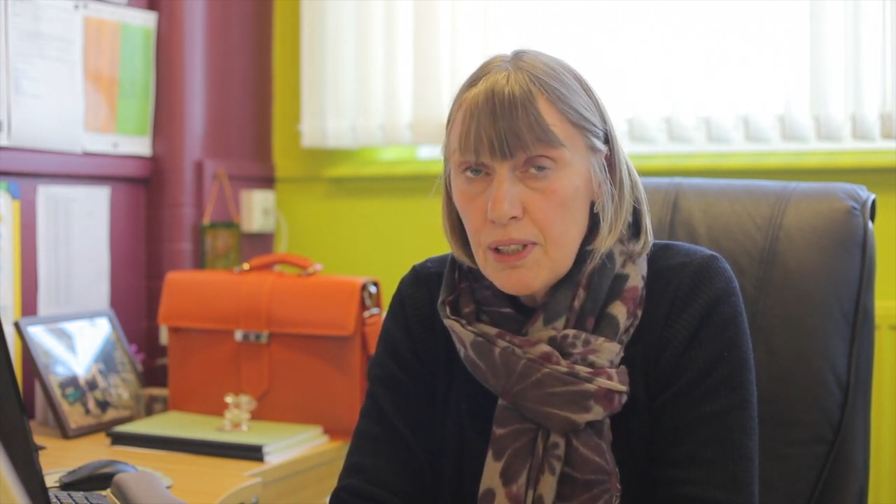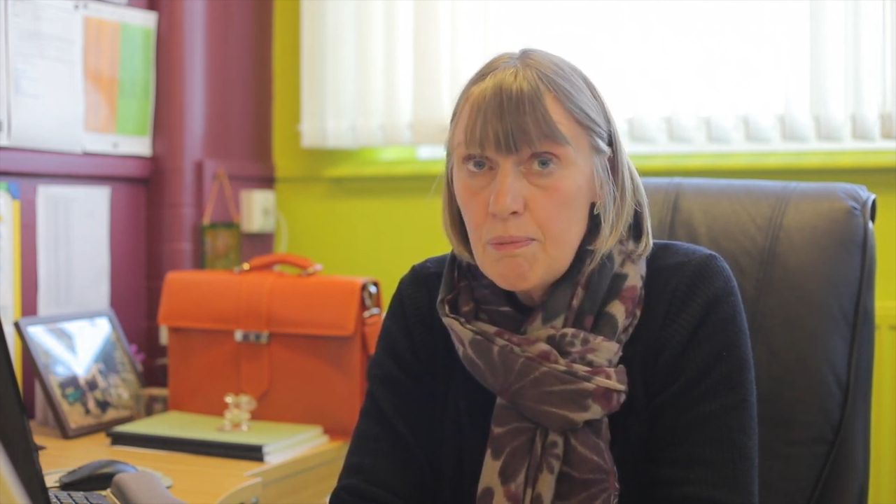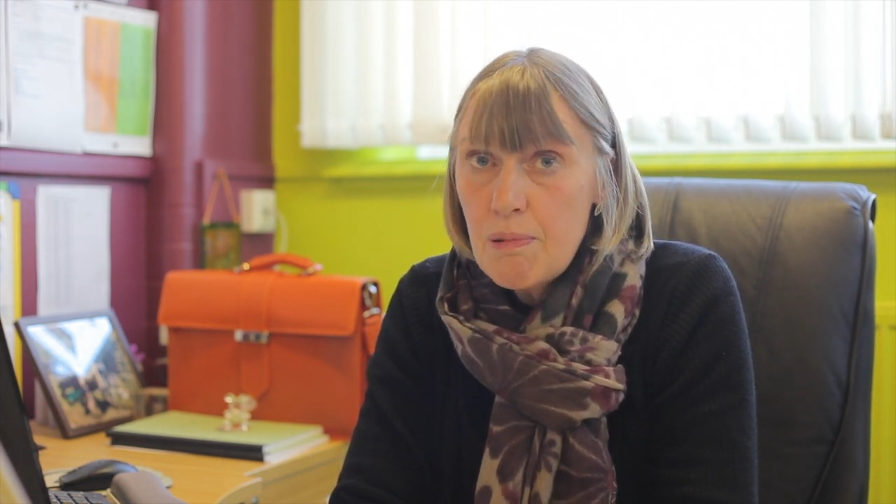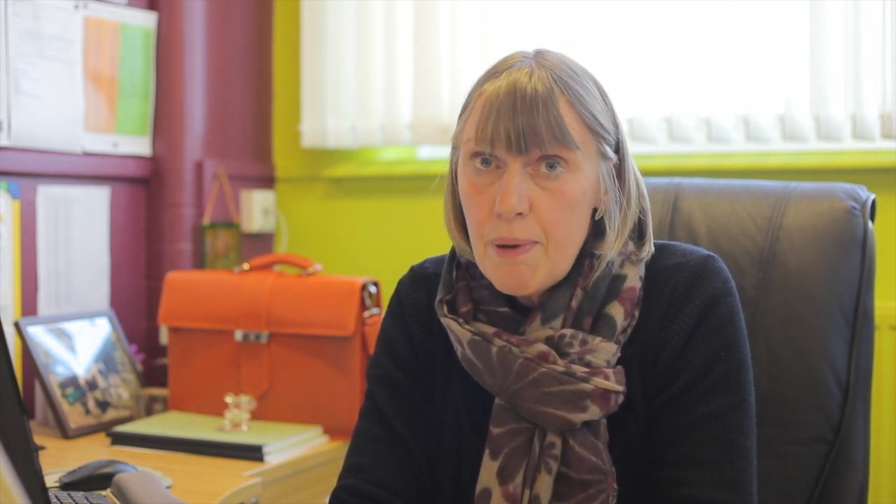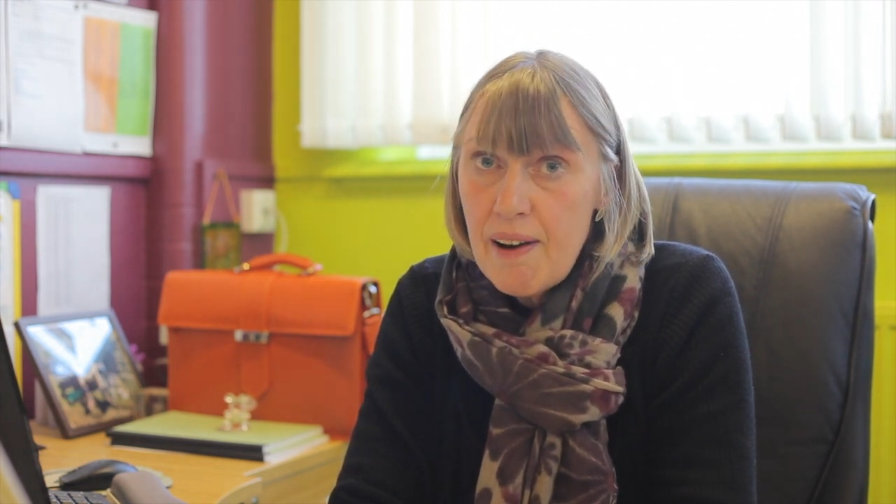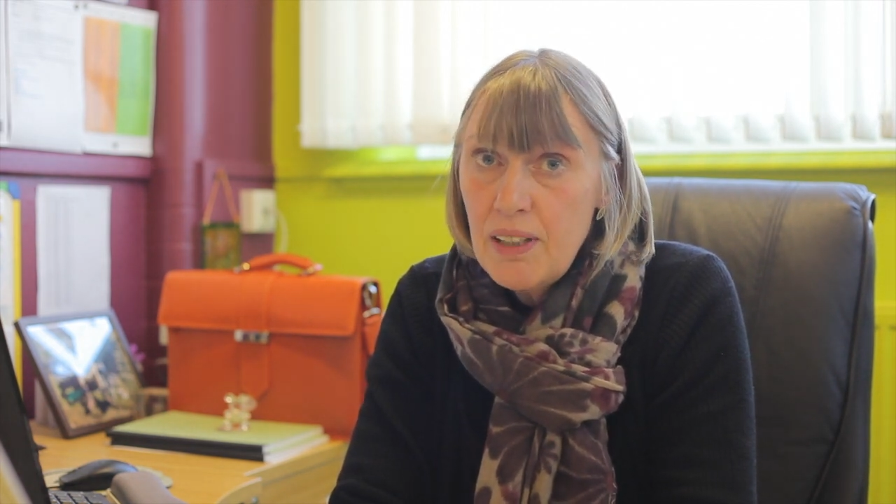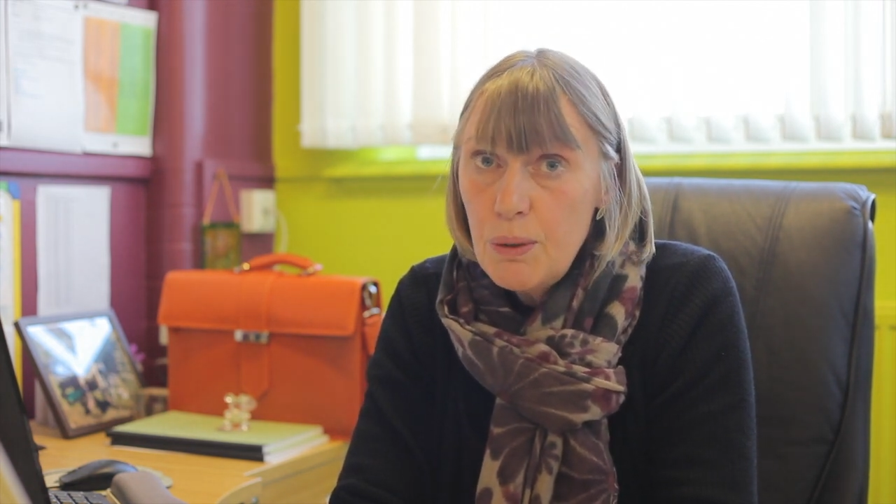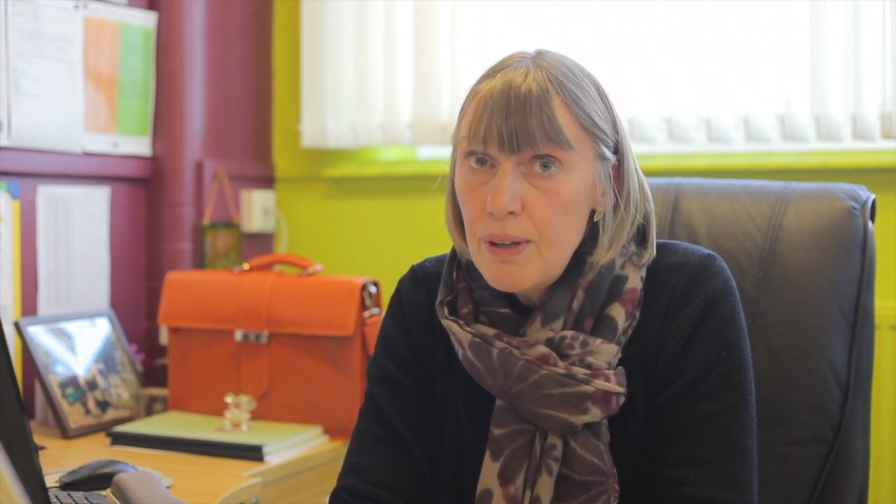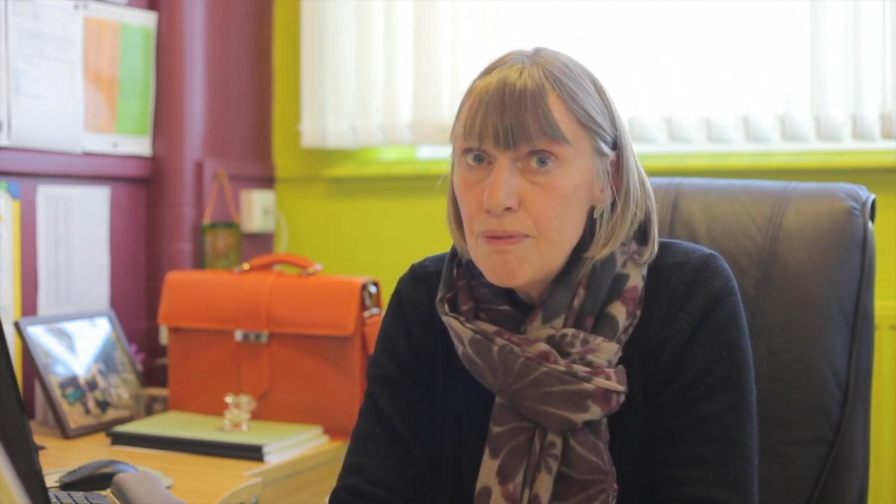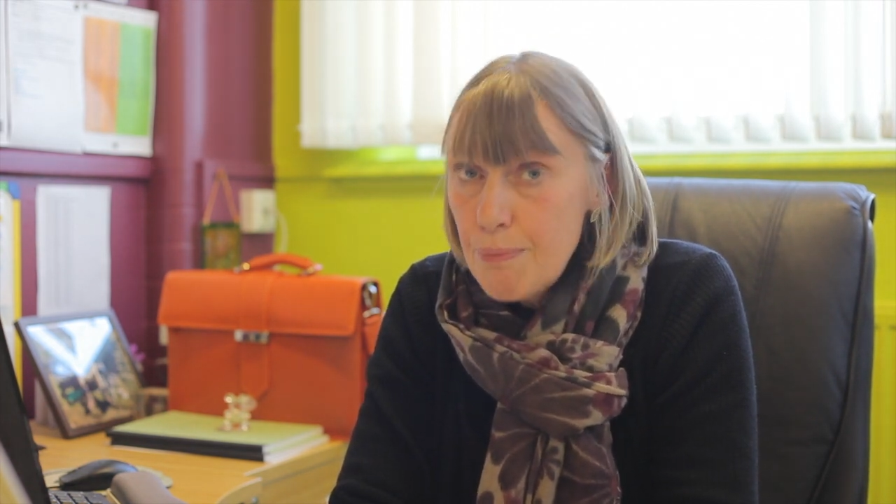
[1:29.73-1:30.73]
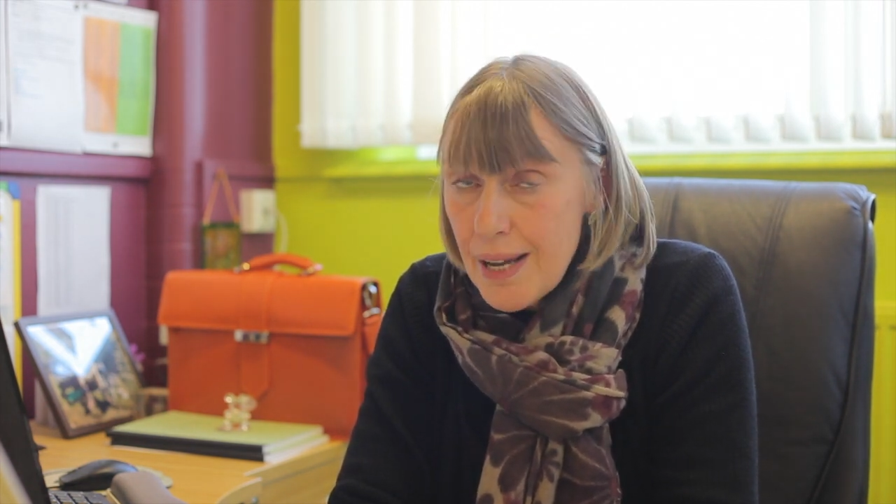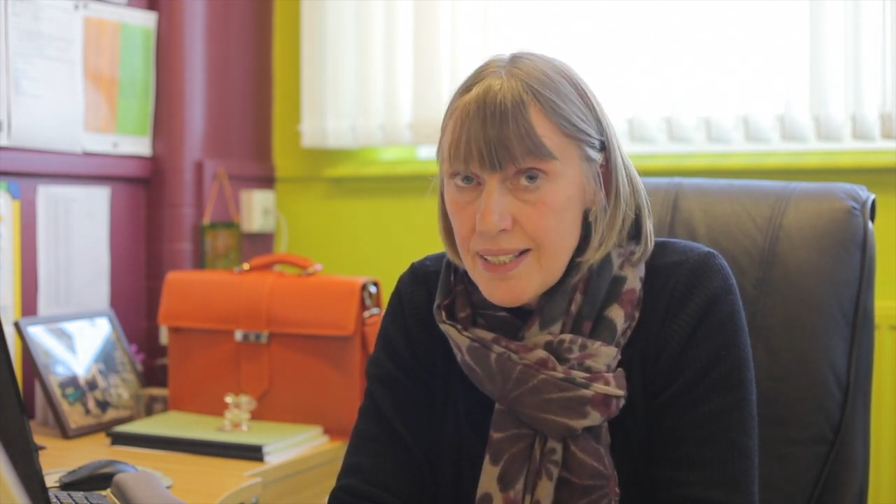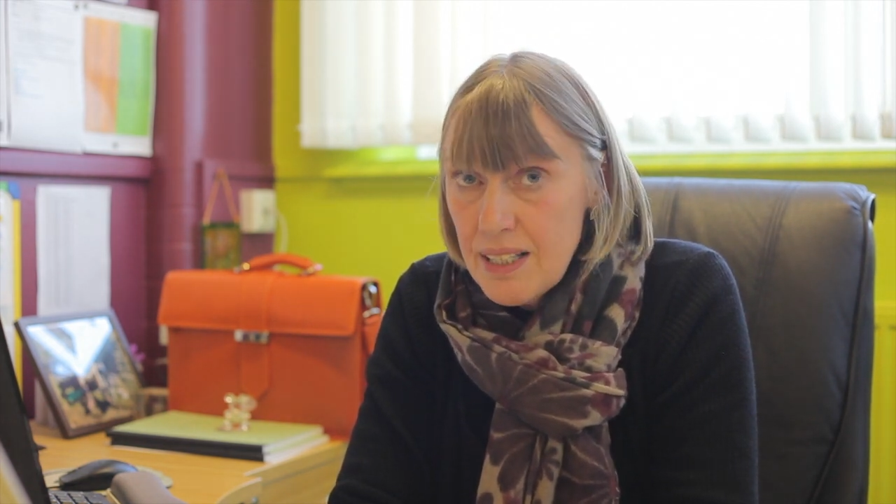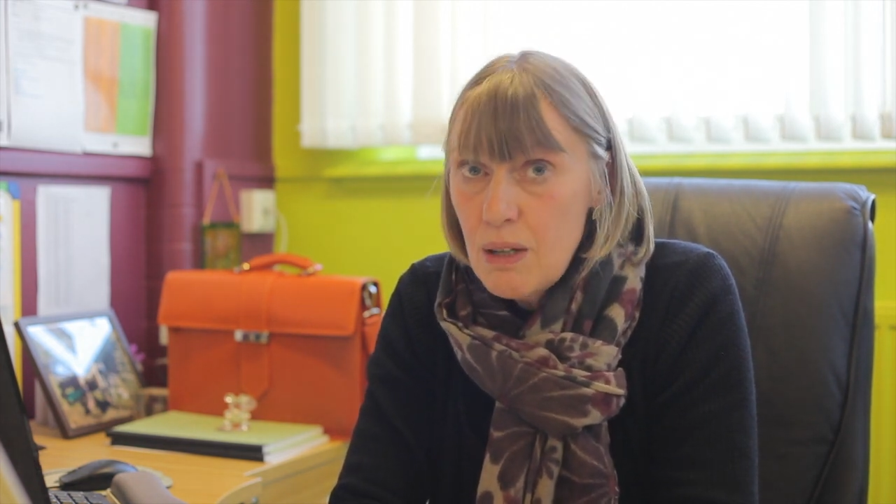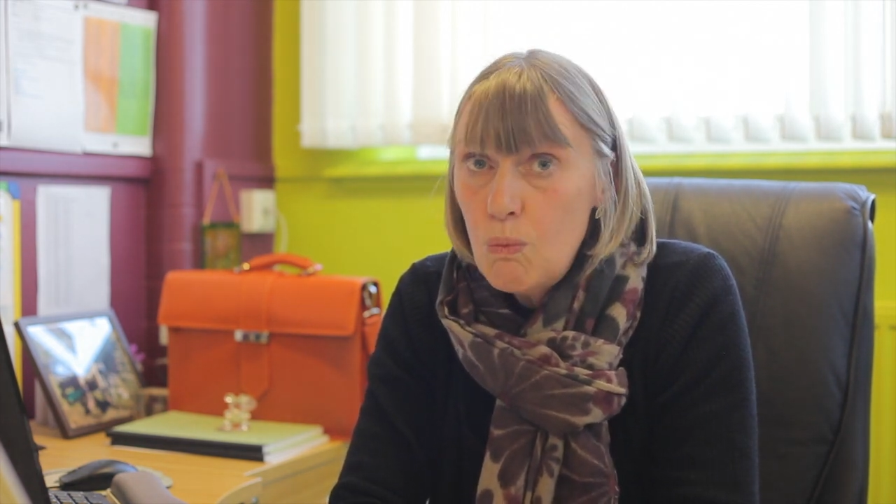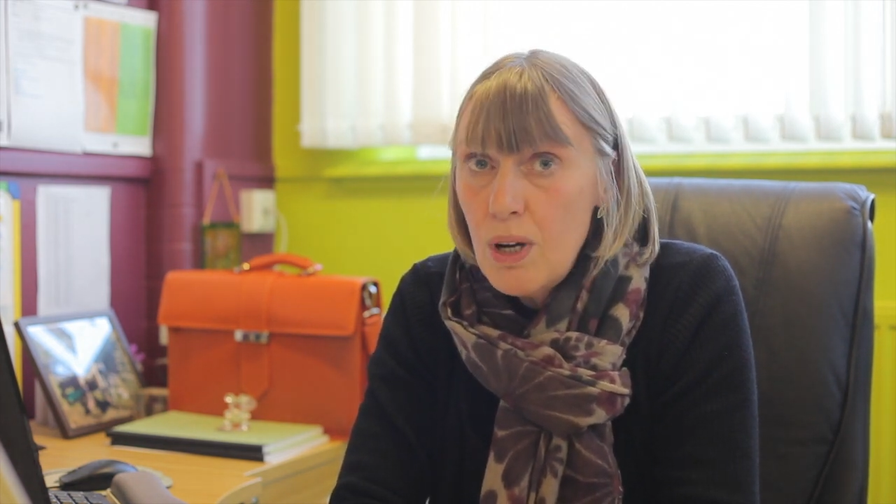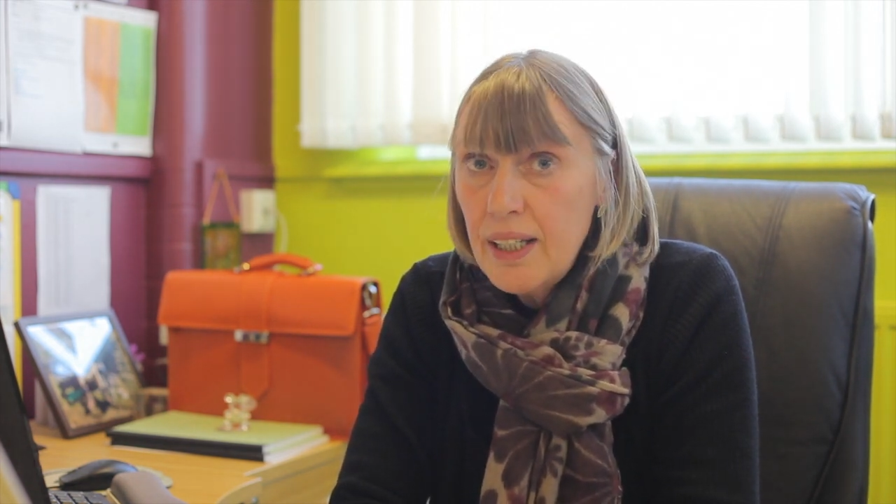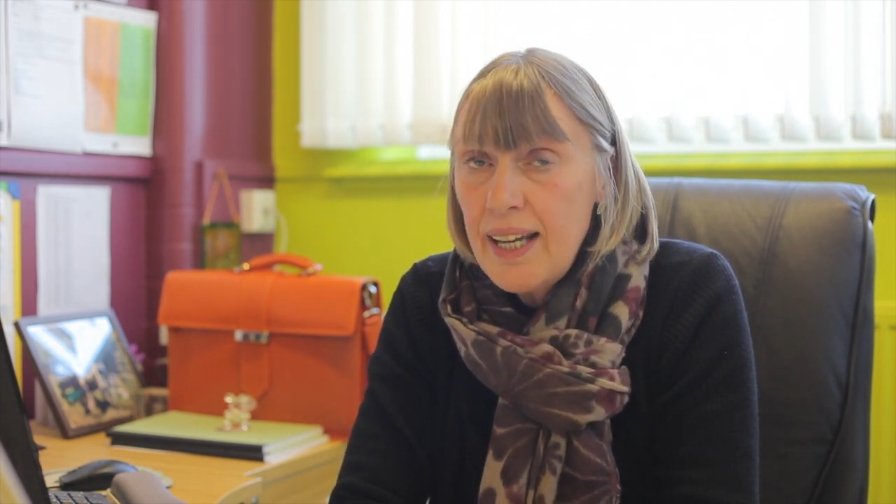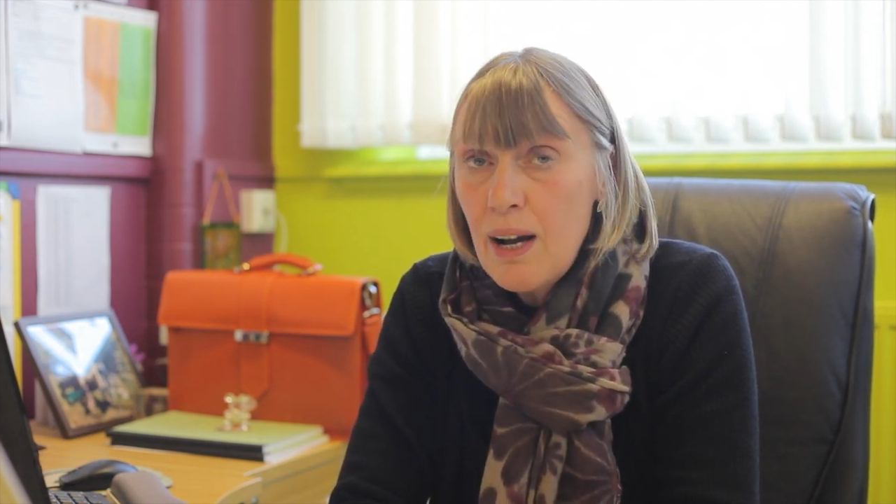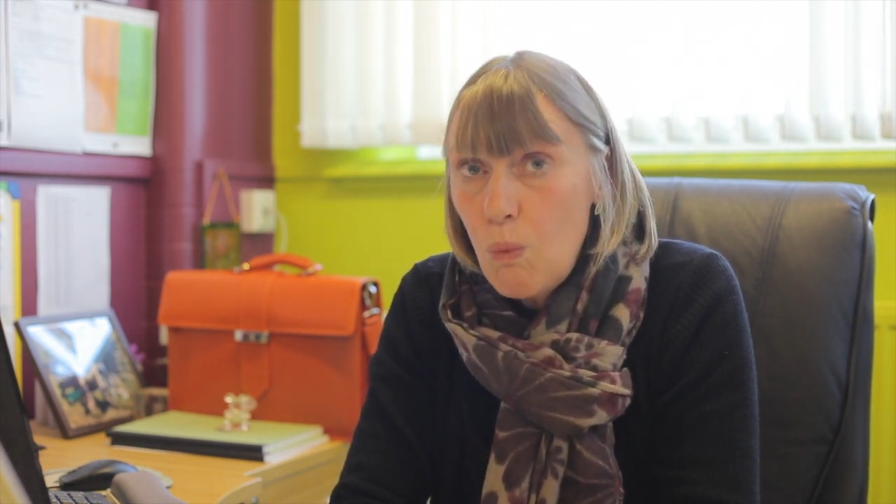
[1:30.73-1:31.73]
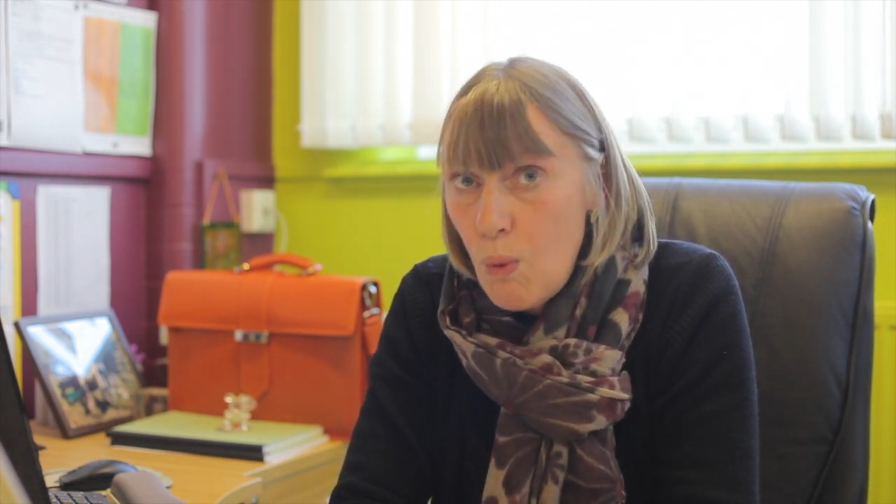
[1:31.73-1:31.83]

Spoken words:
in preparing you even better and working out